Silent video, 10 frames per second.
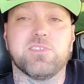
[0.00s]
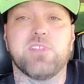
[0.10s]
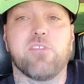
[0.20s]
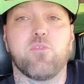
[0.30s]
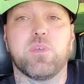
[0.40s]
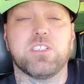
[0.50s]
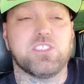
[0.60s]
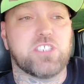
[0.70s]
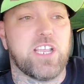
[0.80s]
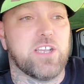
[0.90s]
that have never been
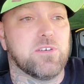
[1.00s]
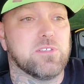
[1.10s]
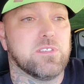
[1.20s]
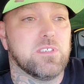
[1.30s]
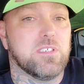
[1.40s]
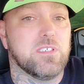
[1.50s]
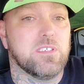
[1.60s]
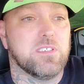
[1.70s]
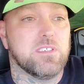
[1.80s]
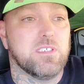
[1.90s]
to jail,
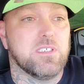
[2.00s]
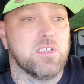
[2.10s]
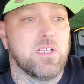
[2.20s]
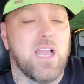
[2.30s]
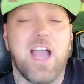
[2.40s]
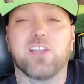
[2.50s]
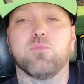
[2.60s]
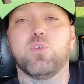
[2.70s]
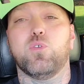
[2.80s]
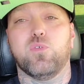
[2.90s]
how
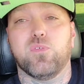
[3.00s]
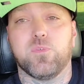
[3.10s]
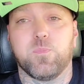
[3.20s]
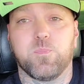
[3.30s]
to move.